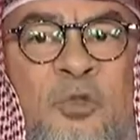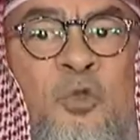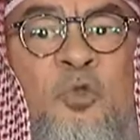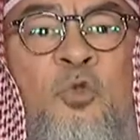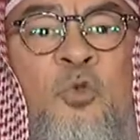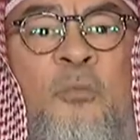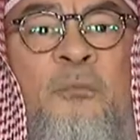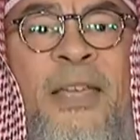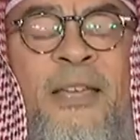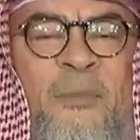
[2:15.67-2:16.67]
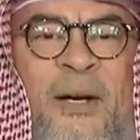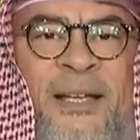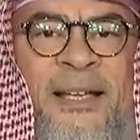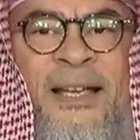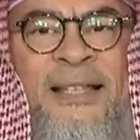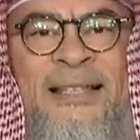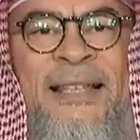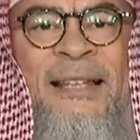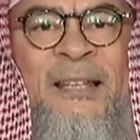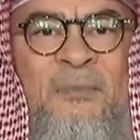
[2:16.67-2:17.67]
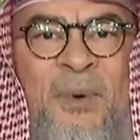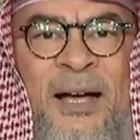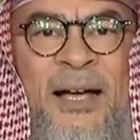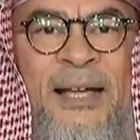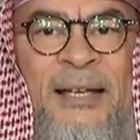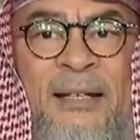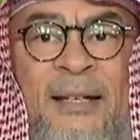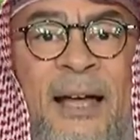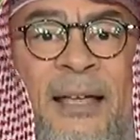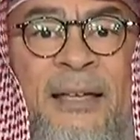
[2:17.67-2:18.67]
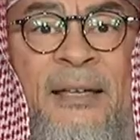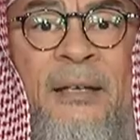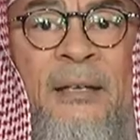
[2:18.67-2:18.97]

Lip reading: to make money and sell and buy like